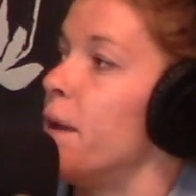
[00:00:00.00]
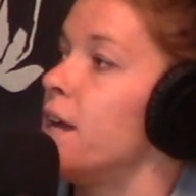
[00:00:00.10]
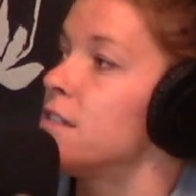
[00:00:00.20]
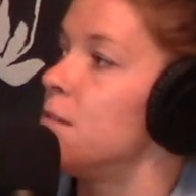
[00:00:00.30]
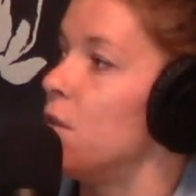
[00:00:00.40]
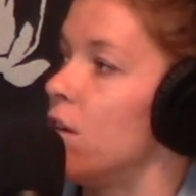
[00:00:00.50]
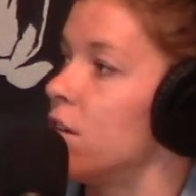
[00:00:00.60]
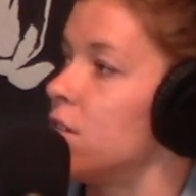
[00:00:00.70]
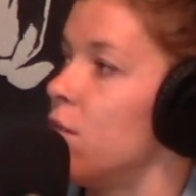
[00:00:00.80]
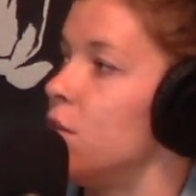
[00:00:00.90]
basketball,
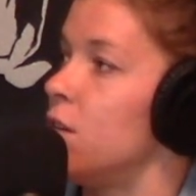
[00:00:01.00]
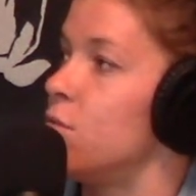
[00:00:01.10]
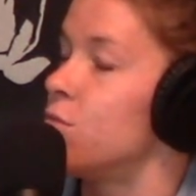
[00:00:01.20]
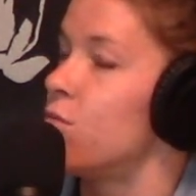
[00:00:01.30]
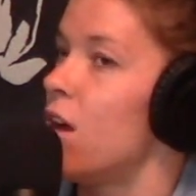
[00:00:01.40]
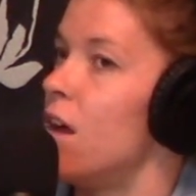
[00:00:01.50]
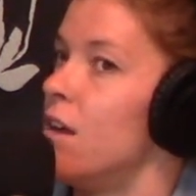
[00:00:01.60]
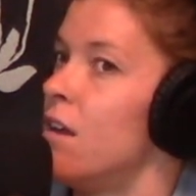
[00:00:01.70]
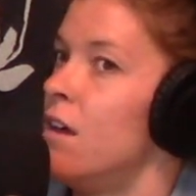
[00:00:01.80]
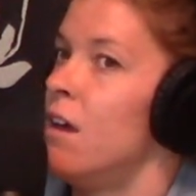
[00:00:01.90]
because all we did was run,